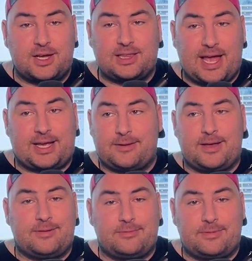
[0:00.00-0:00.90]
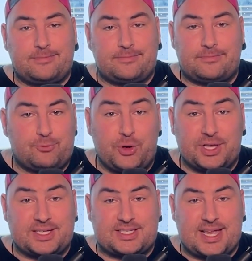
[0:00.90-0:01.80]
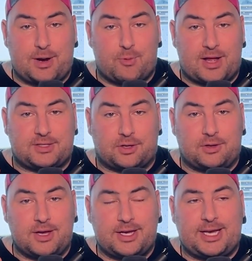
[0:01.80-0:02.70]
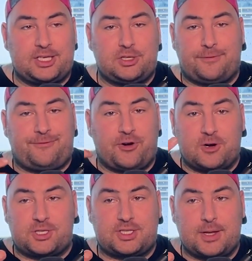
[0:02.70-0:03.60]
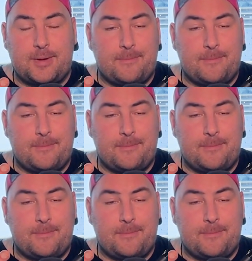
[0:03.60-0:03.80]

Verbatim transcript: like, real estate rental, get your first